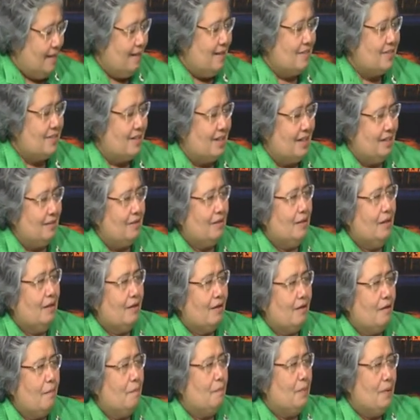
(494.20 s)
That's right.
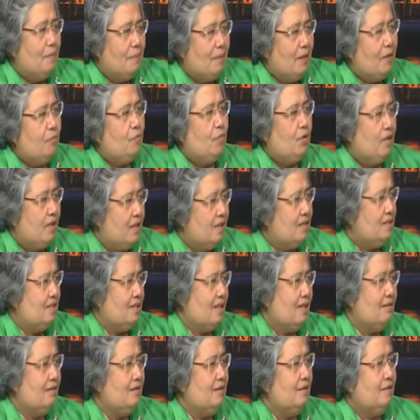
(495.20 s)
Complement with each
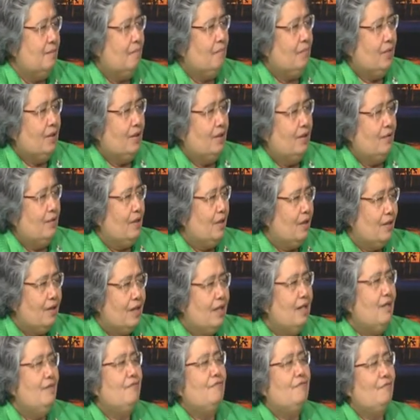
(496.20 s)
other. You cannot
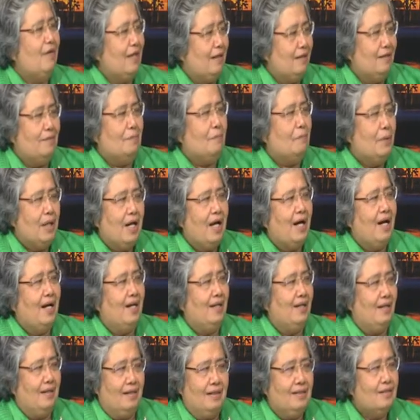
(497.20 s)
leave one
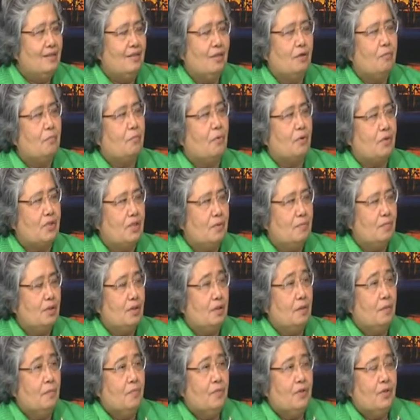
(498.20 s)
behind. It's not
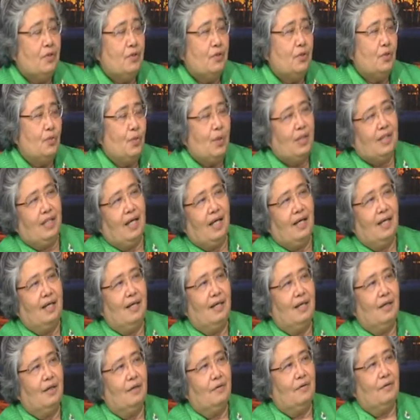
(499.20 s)
possible. So what
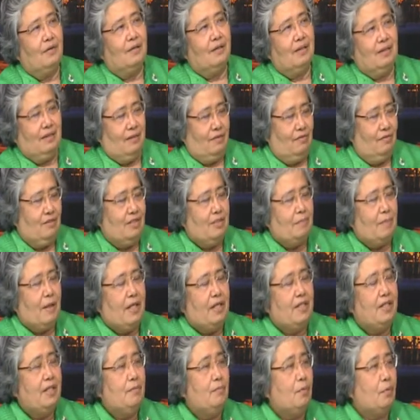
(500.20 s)
is my
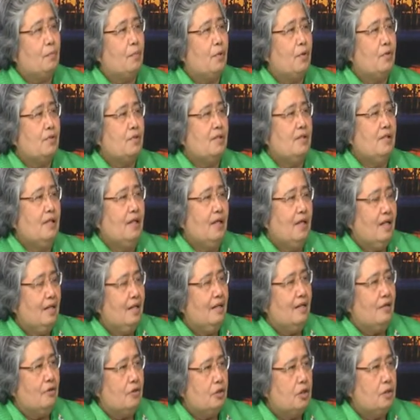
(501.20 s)
dream, of course, in
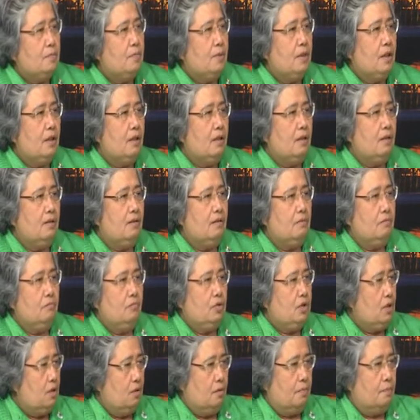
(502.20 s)
a hospital,
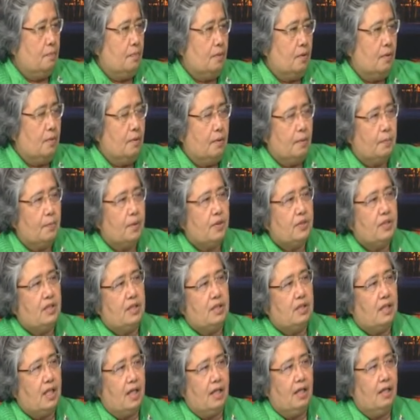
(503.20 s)
which of course in
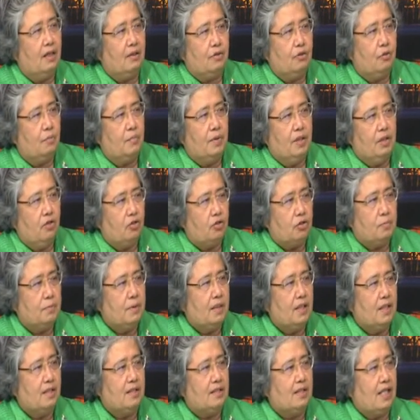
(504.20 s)
China, so many
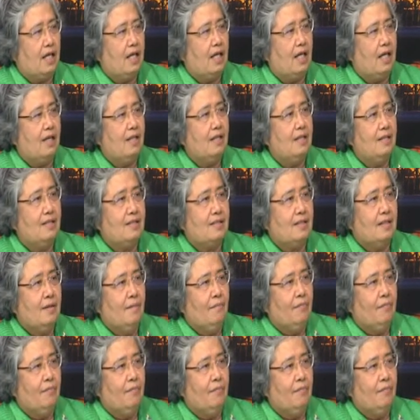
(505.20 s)
hospitals are like this.